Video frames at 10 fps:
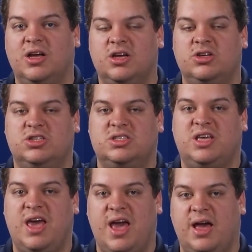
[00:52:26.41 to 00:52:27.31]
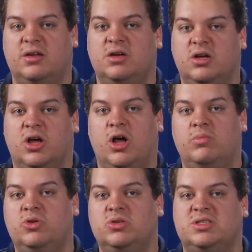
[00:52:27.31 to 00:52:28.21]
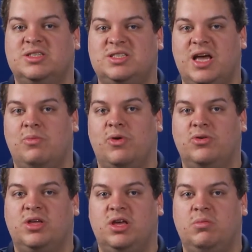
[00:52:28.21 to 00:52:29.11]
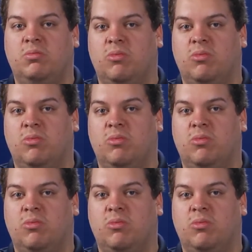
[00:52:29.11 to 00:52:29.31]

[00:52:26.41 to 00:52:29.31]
You just can't use the same row key